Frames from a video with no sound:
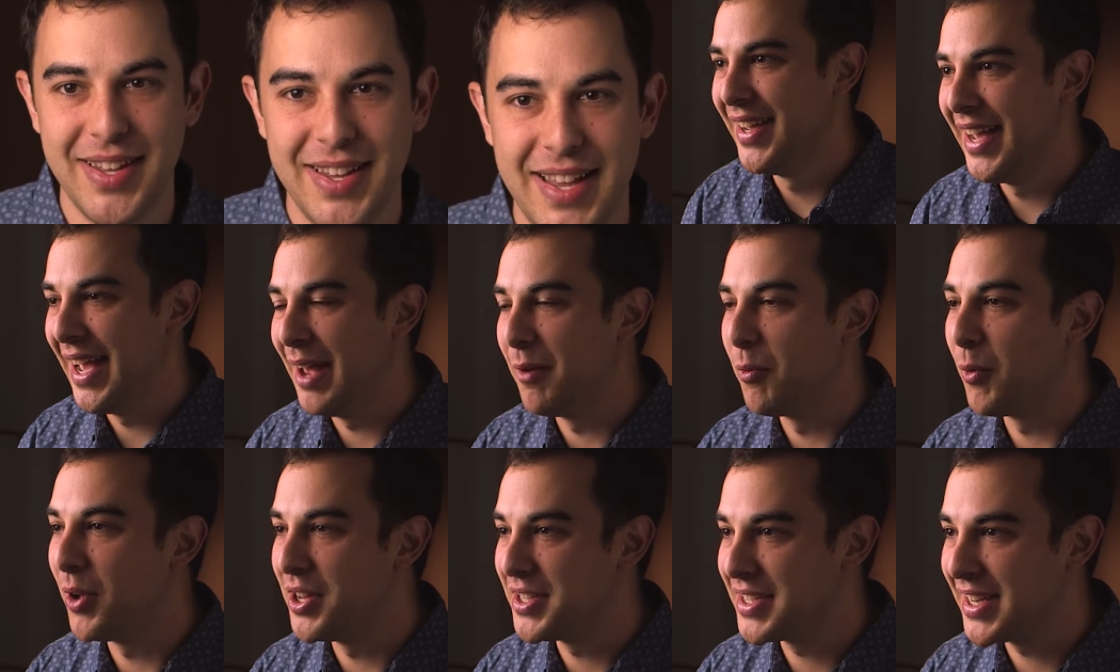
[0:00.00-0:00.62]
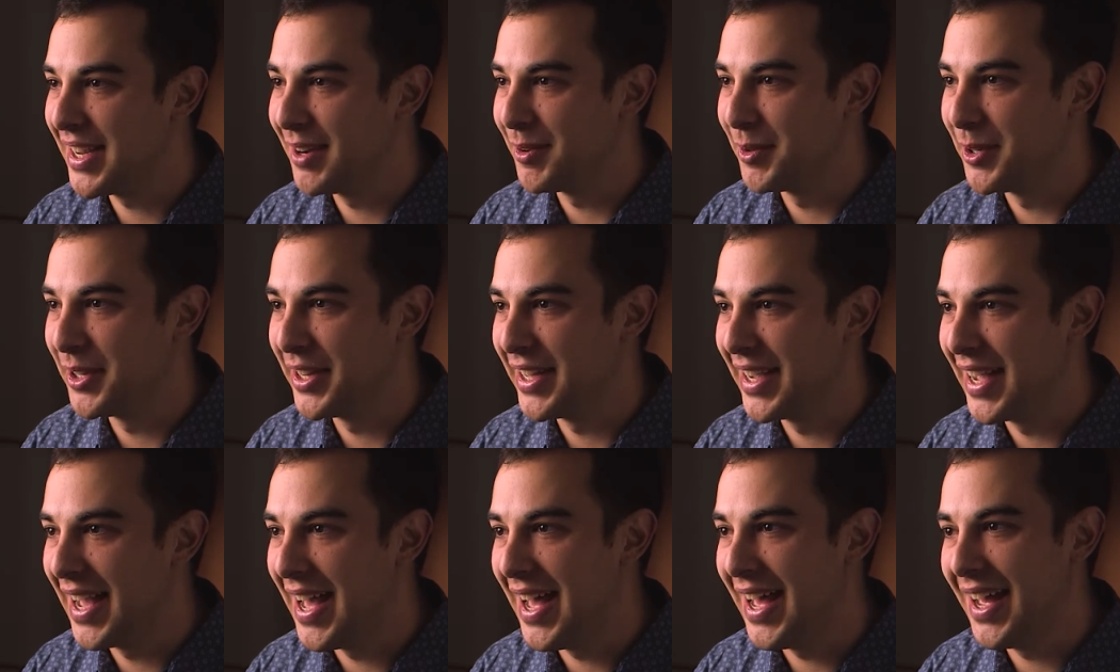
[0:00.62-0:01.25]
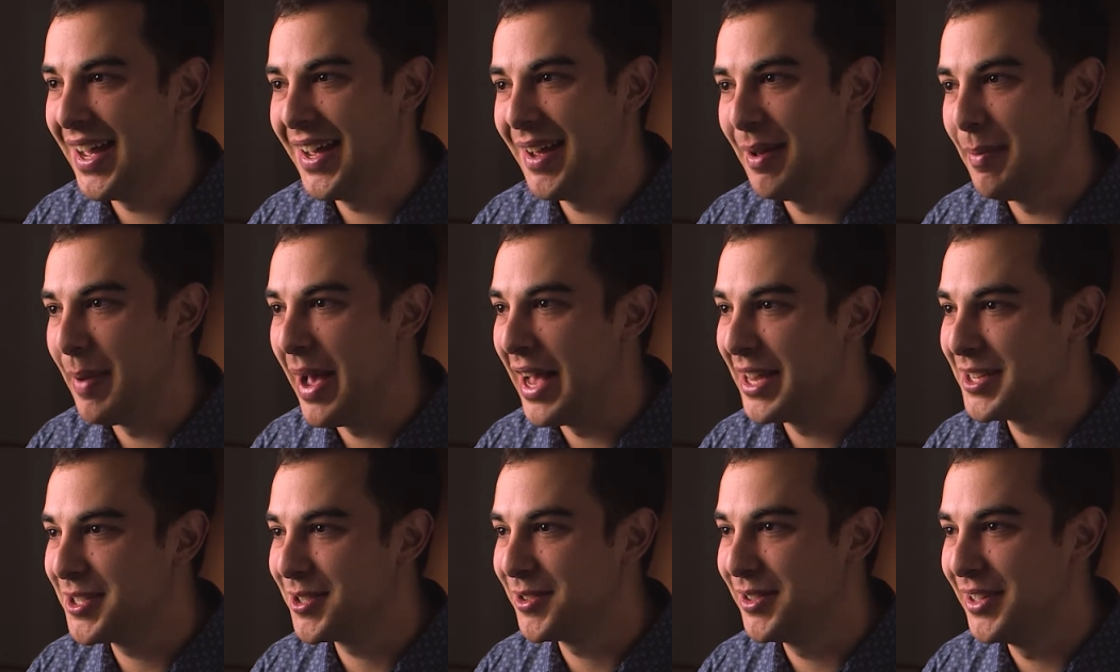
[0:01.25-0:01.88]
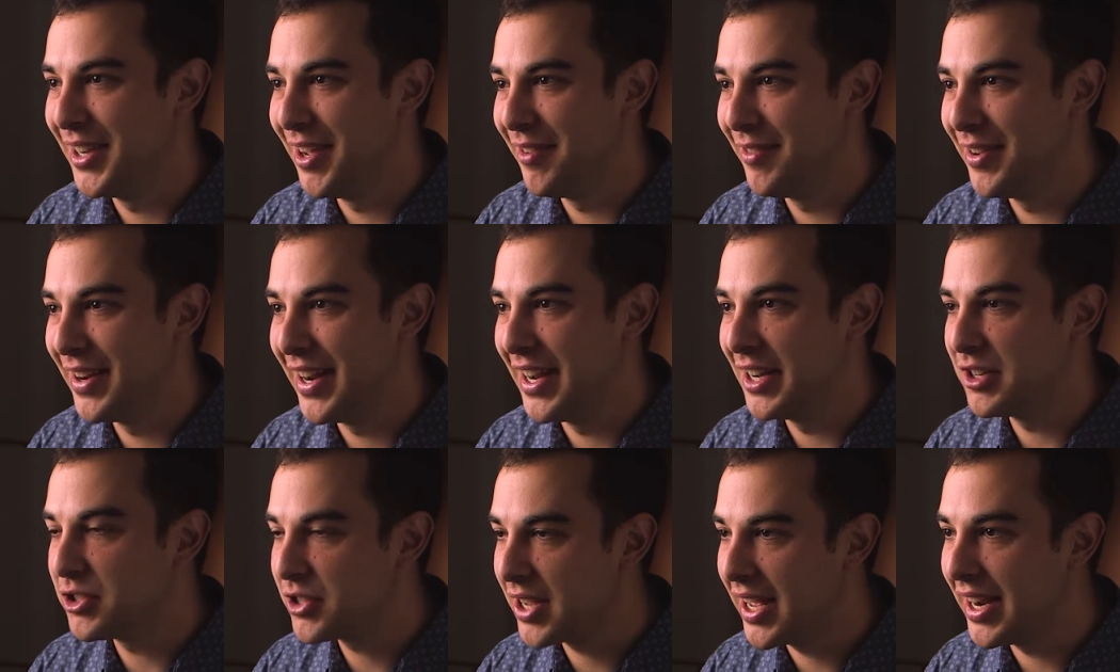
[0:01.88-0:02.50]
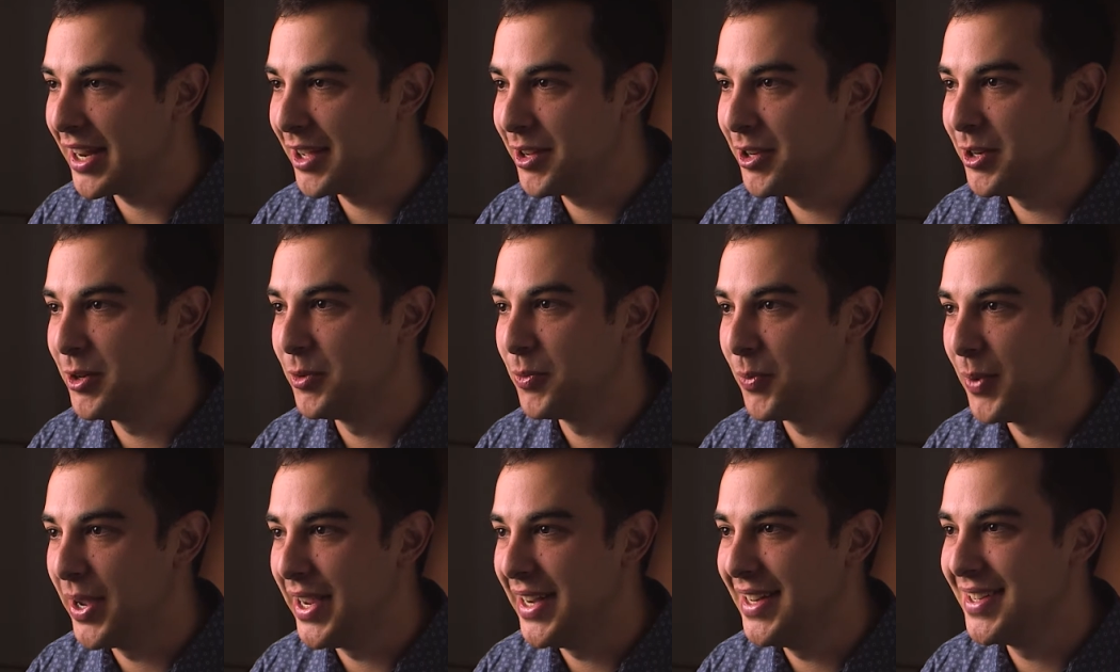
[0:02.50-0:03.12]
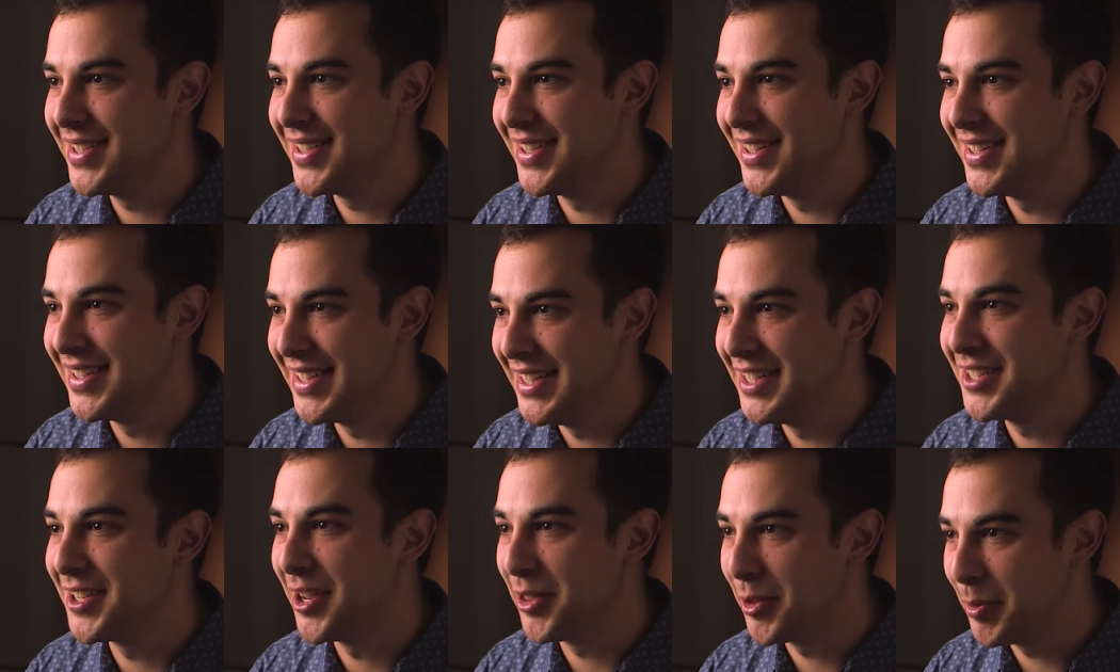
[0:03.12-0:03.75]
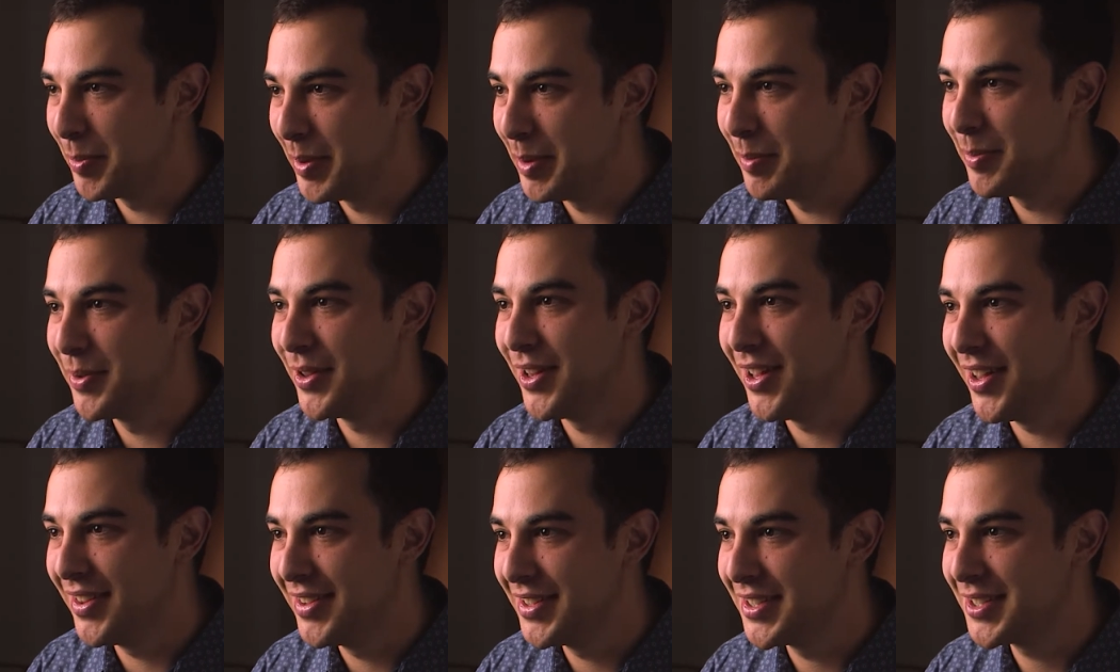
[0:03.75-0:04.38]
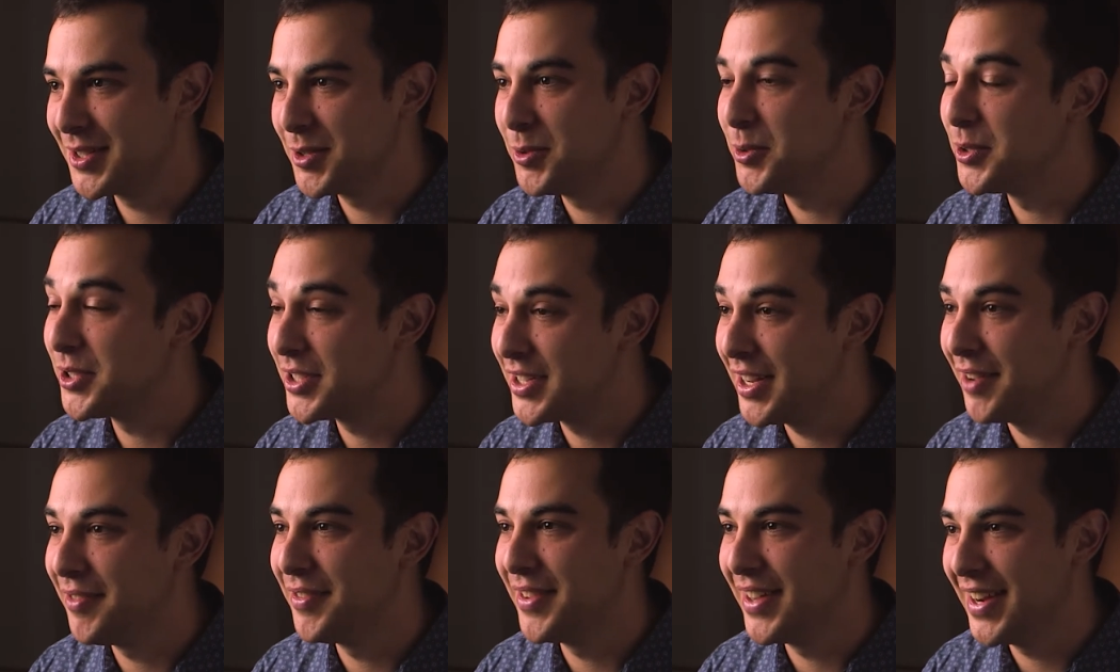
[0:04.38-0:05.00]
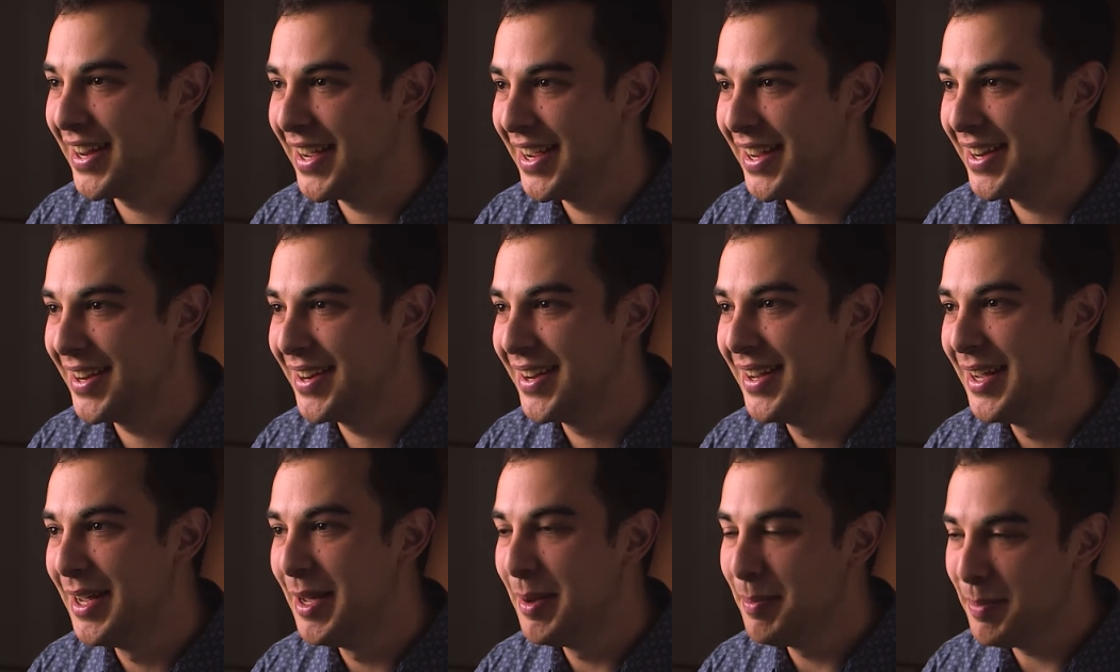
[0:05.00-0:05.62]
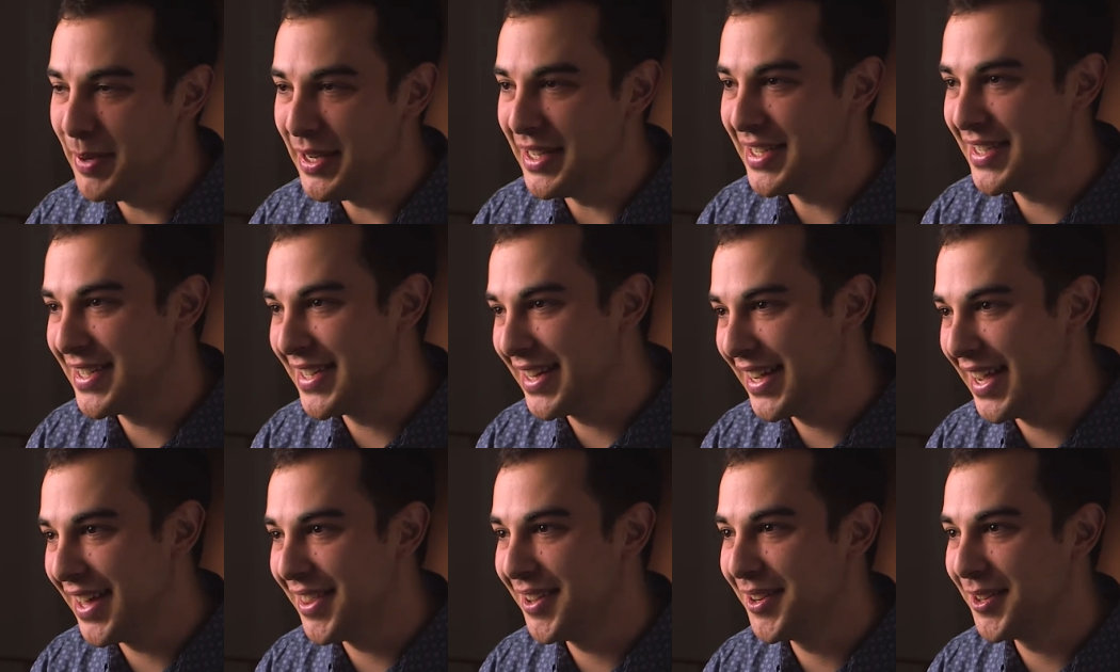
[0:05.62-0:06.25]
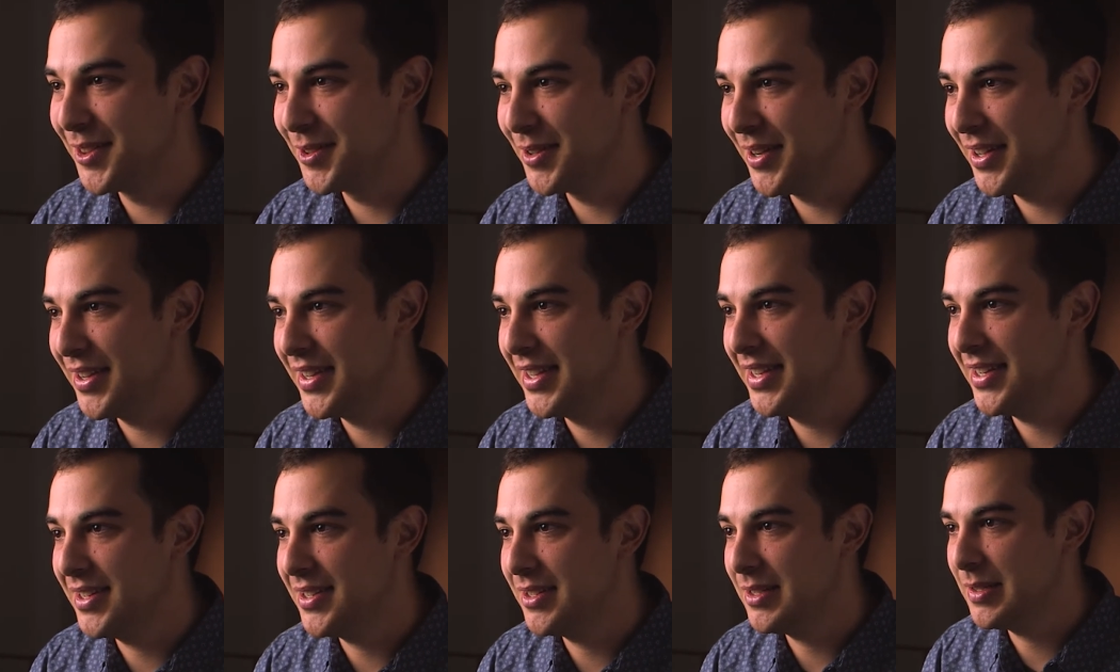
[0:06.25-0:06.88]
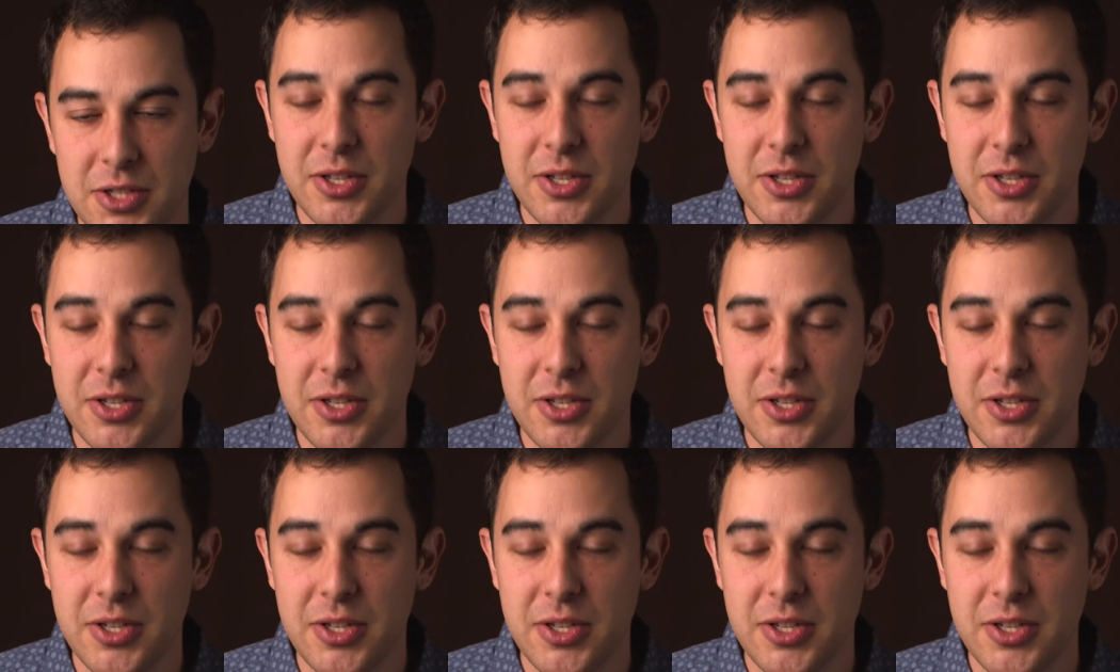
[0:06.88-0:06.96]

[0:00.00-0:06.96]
And once I really got a mastery of it, I just kind of couldn't wait to teach other people all this cool stuff that I had pieced together throughout the years.